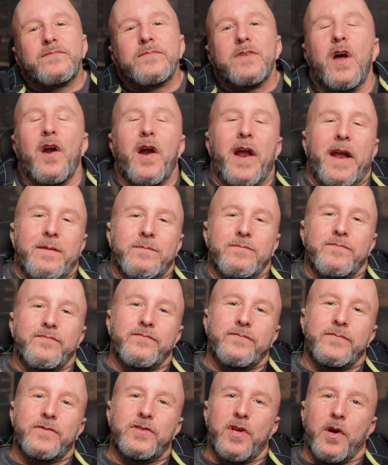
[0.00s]
All right,
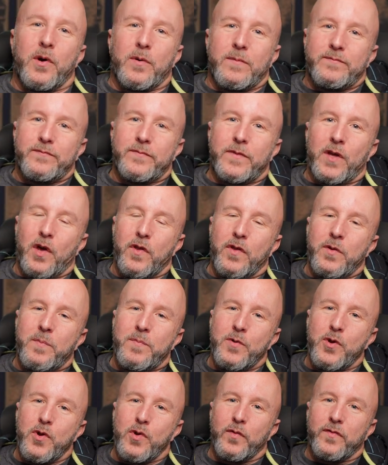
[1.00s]
so the other
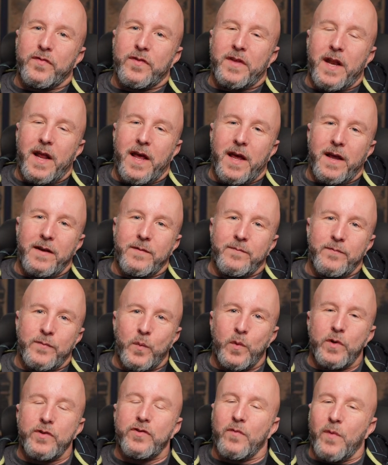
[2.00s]
news today
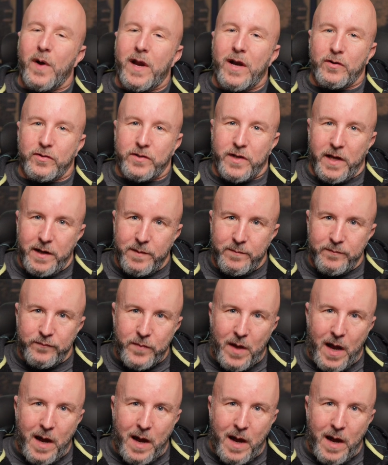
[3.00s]
was a Raiders game.